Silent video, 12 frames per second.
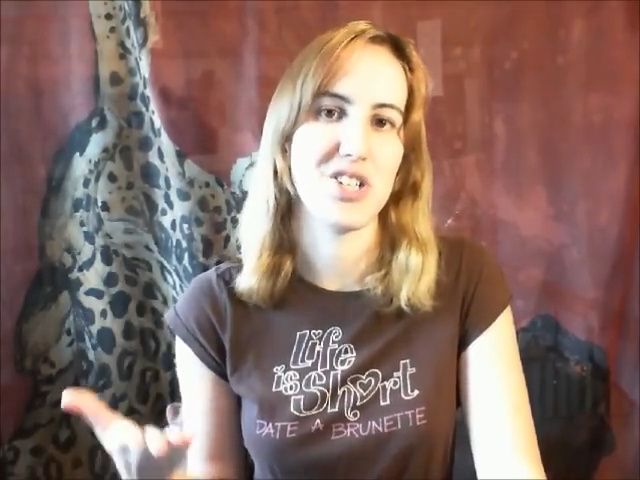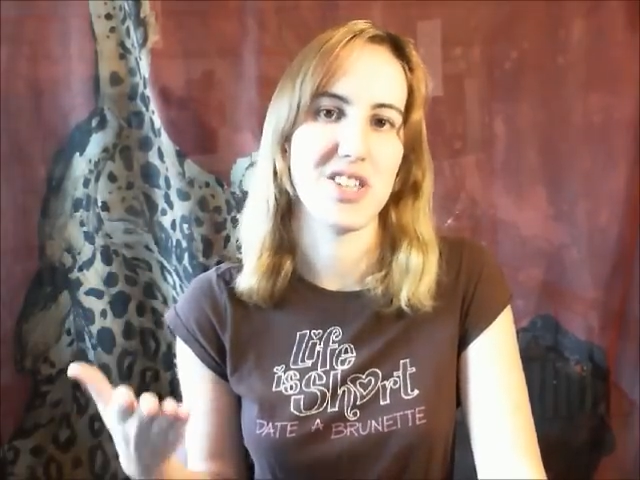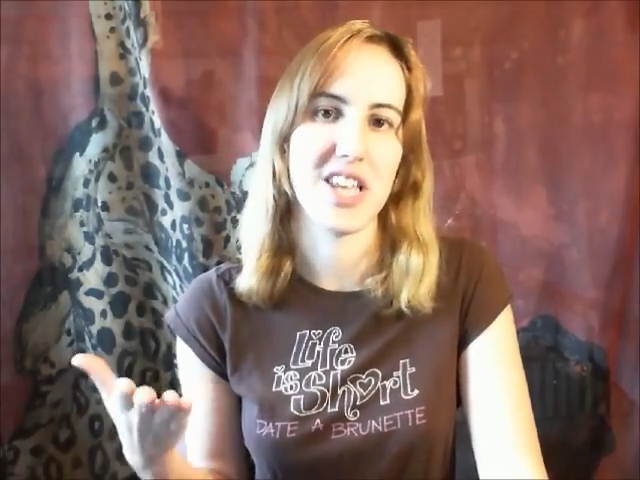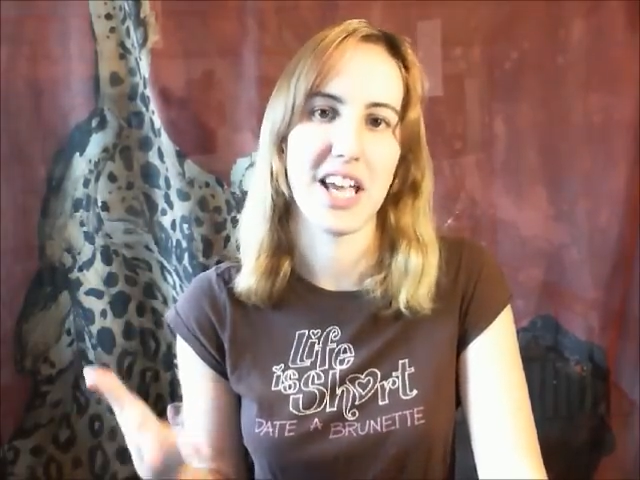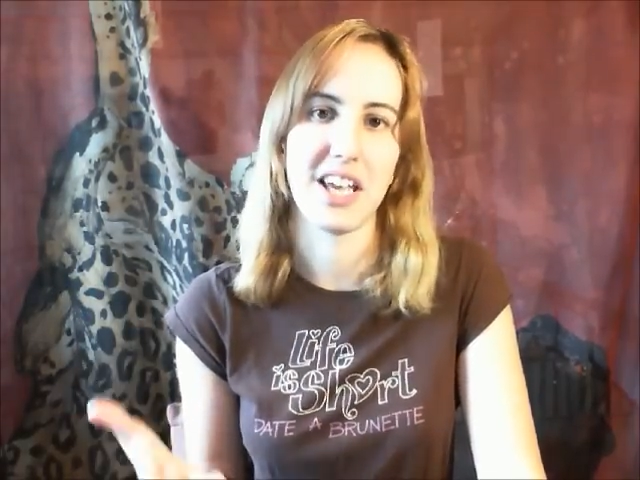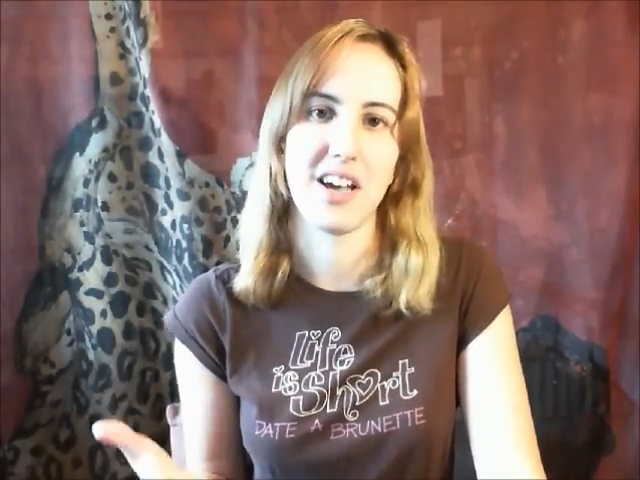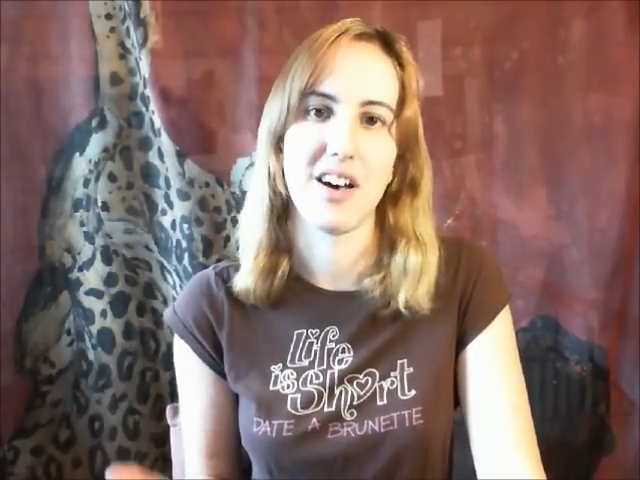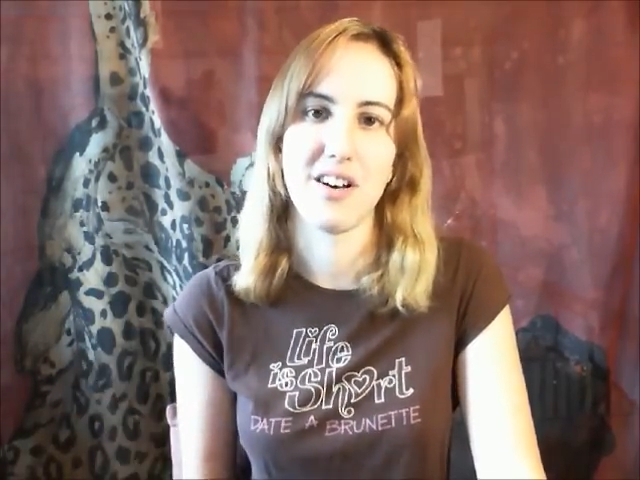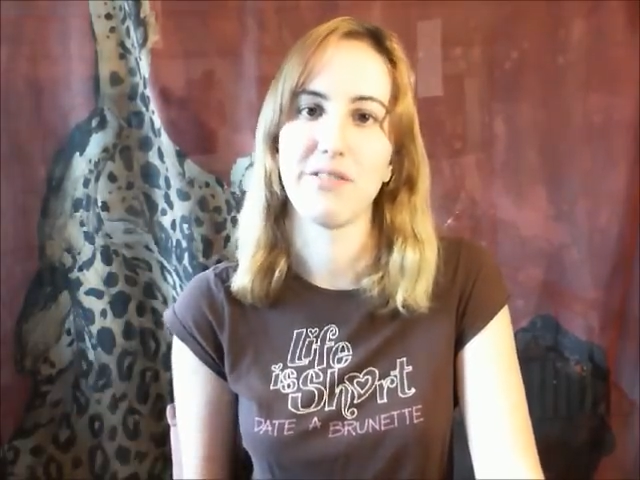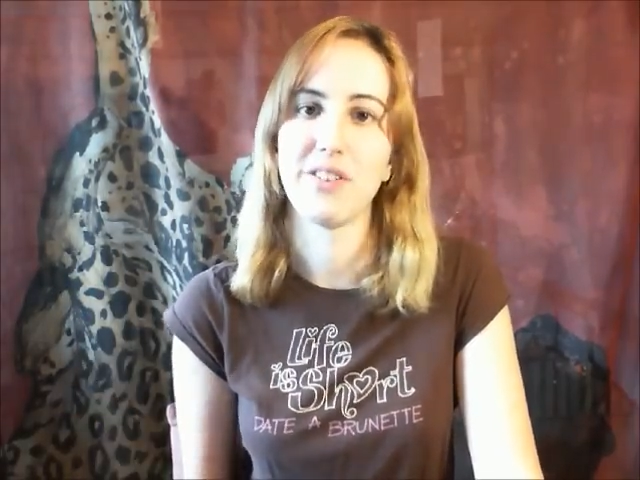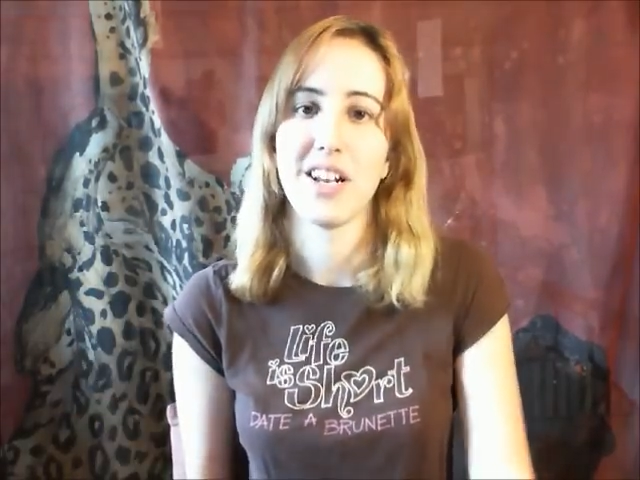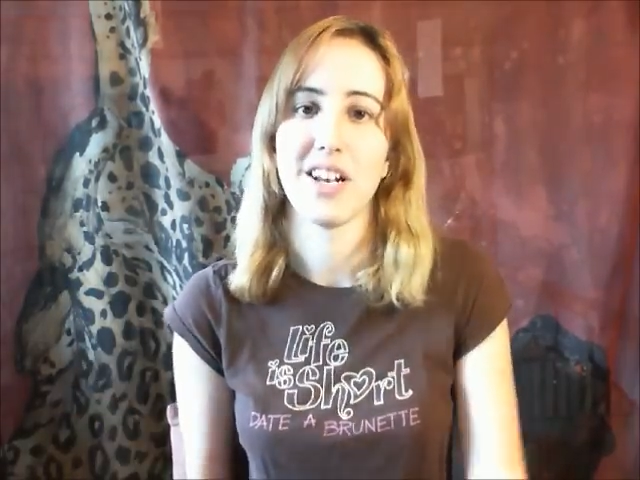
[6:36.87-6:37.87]
thing
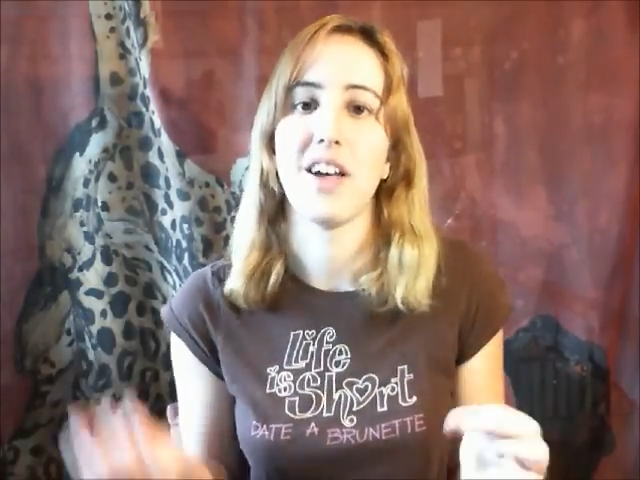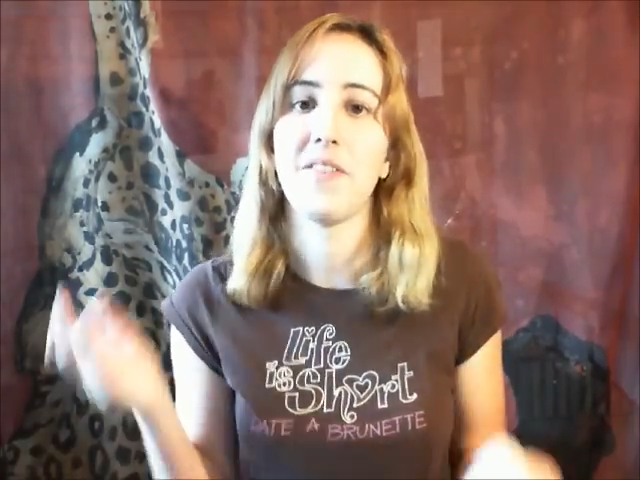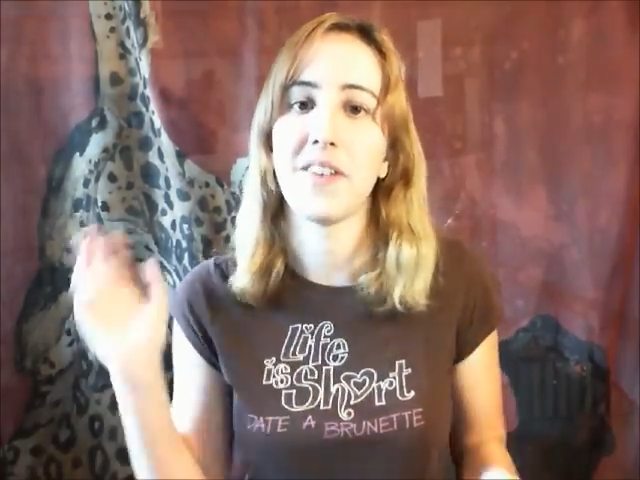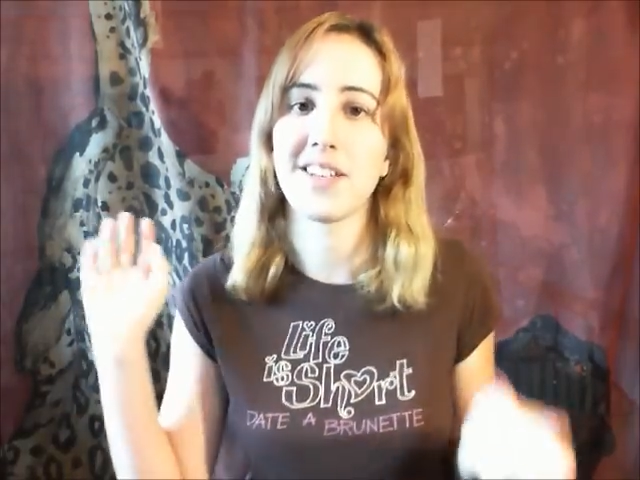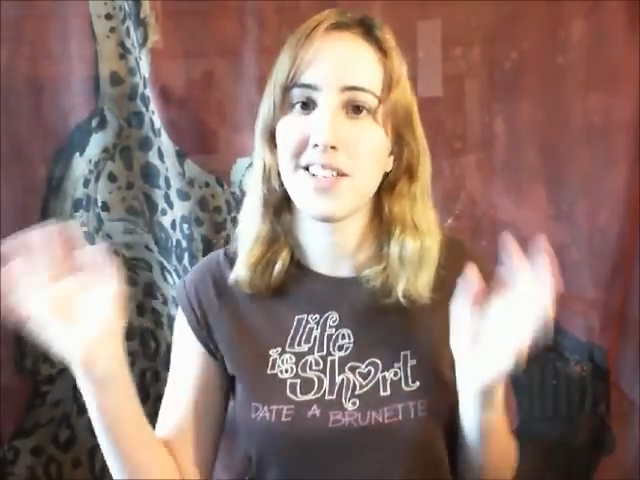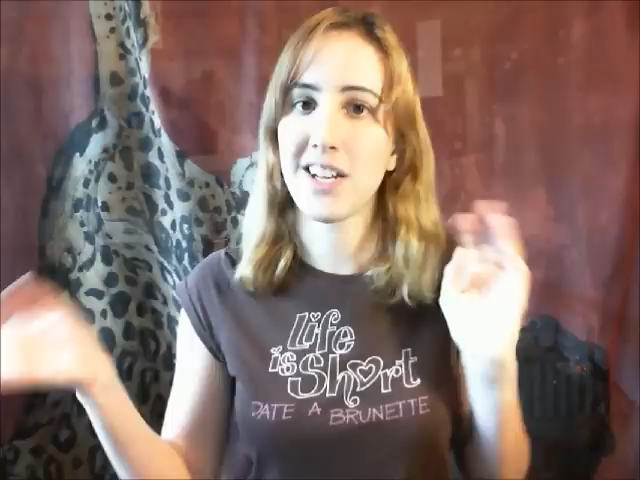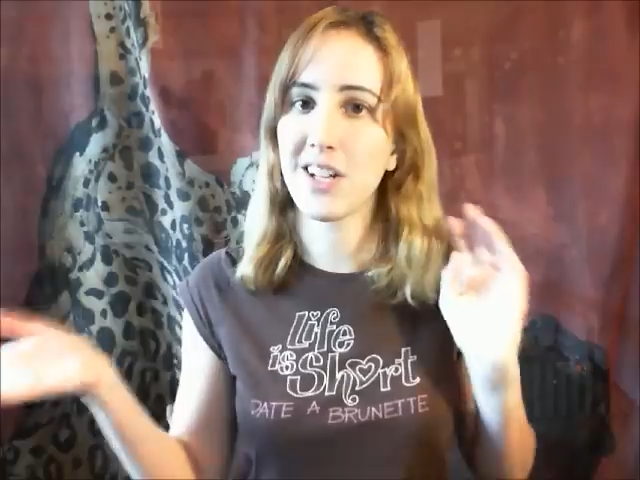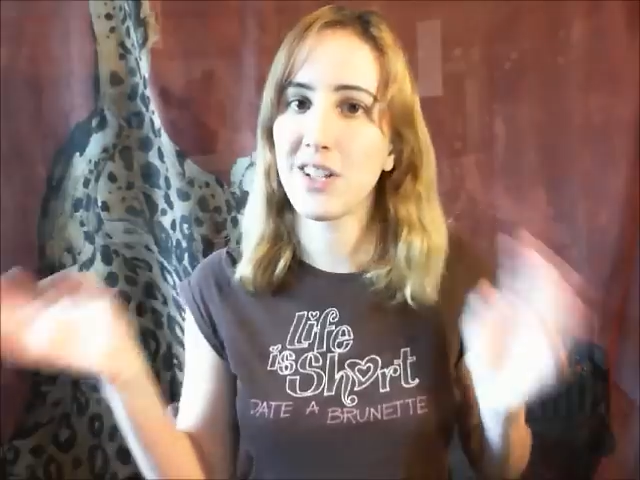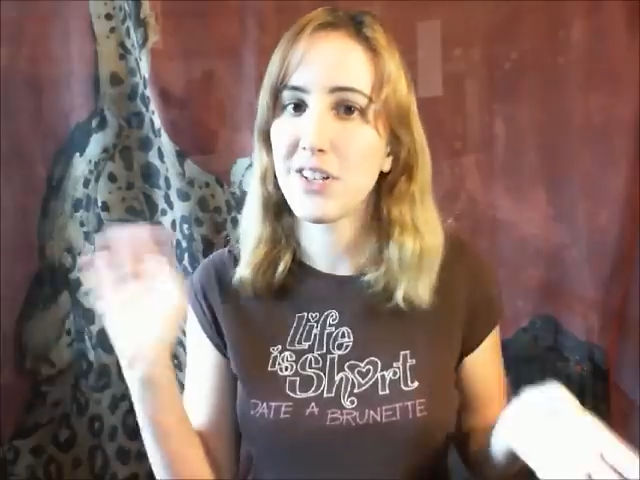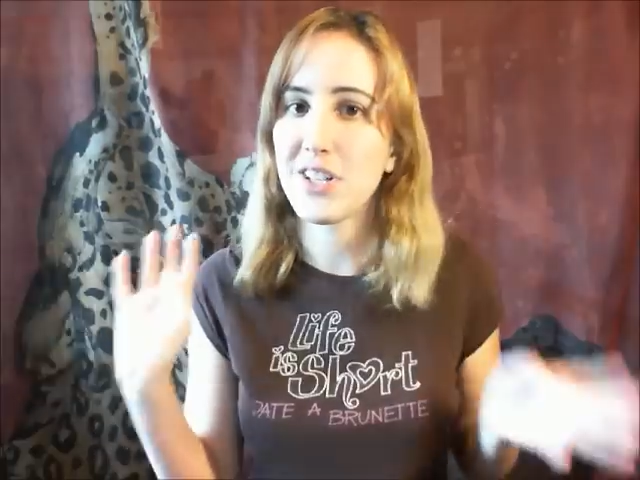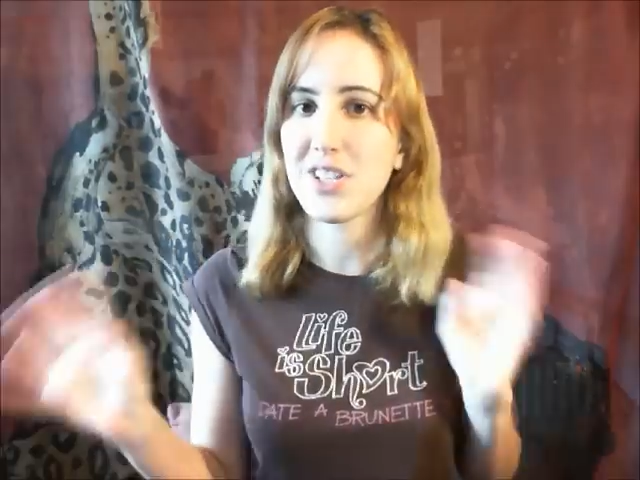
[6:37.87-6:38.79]
of nothing's concluded,